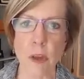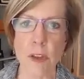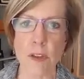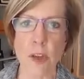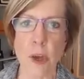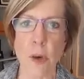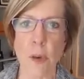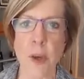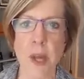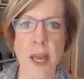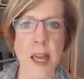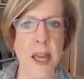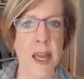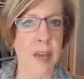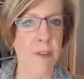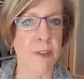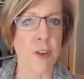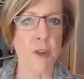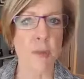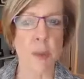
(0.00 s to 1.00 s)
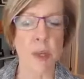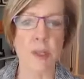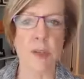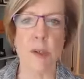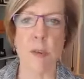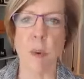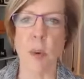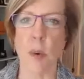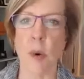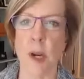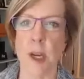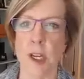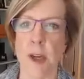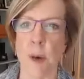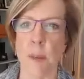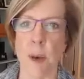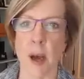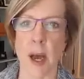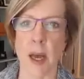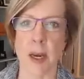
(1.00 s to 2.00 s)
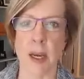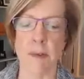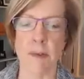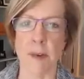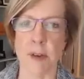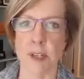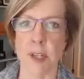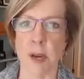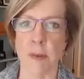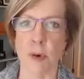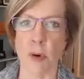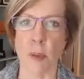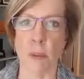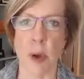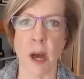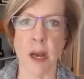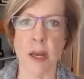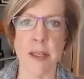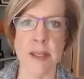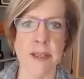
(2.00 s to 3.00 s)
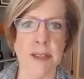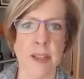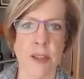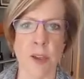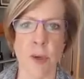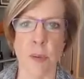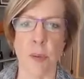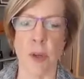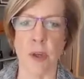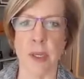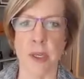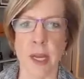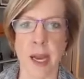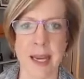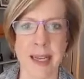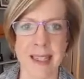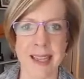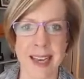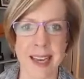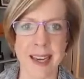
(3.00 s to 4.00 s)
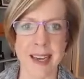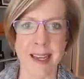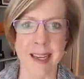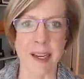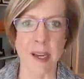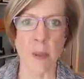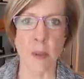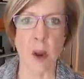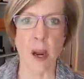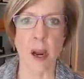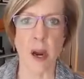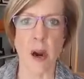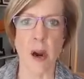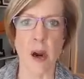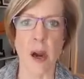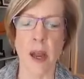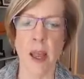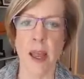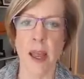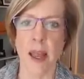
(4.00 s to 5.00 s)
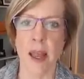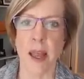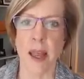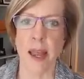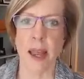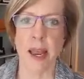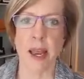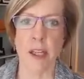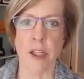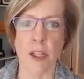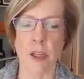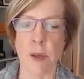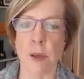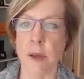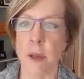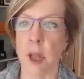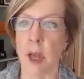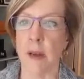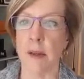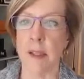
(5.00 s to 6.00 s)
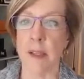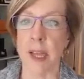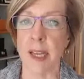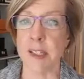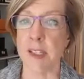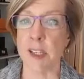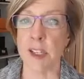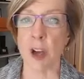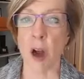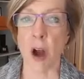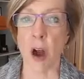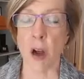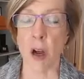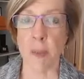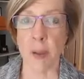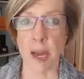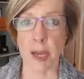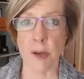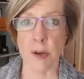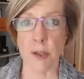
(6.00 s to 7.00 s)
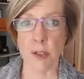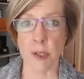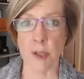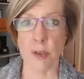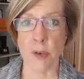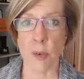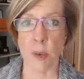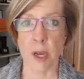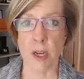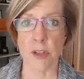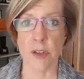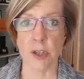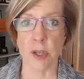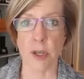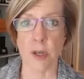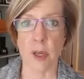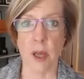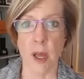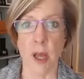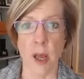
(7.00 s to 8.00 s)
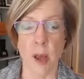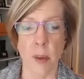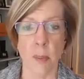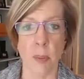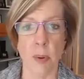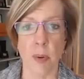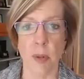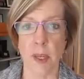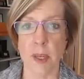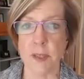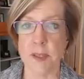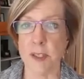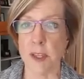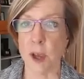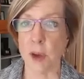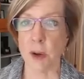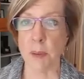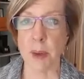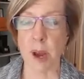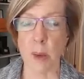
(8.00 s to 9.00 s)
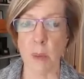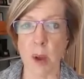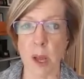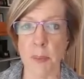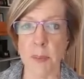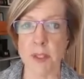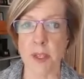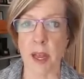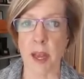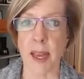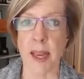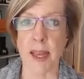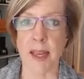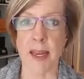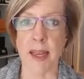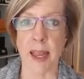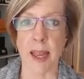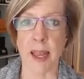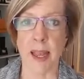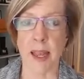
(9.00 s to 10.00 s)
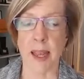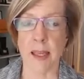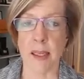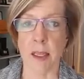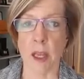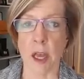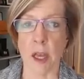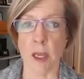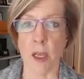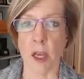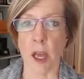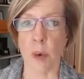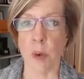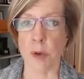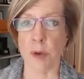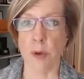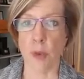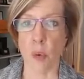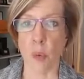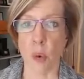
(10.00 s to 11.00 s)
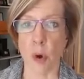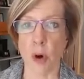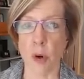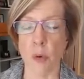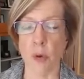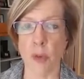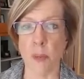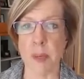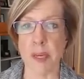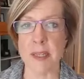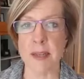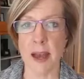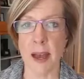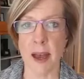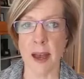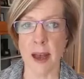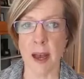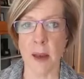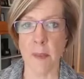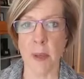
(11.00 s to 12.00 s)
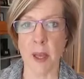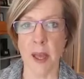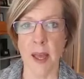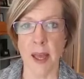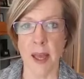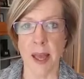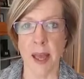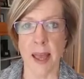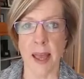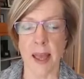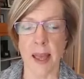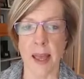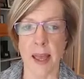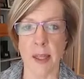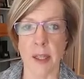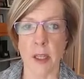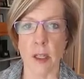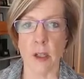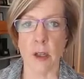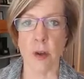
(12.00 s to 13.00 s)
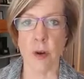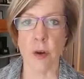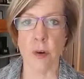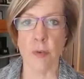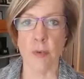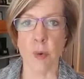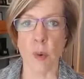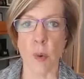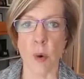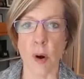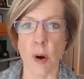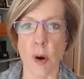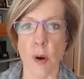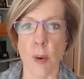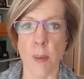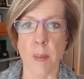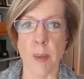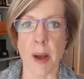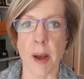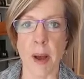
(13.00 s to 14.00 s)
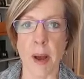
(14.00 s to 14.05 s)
So if you've been supporting your body for several months and you're really not getting anywhere and you'd like to talk about your situation, please go to my website and go under the Work With Me tab and look for